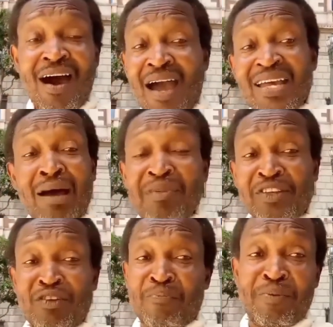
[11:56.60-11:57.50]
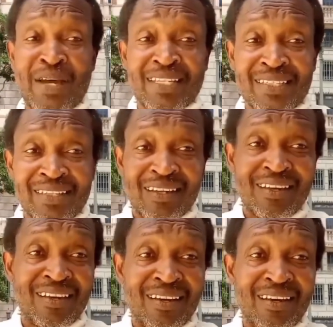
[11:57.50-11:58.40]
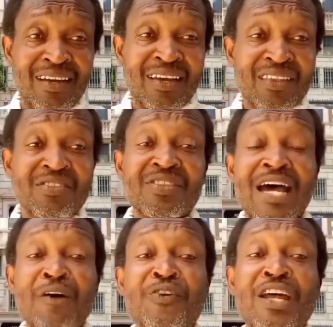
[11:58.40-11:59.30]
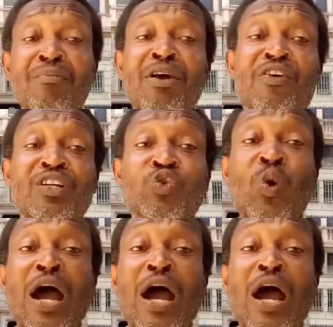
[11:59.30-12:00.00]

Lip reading: I am not a reprobate. The African Americans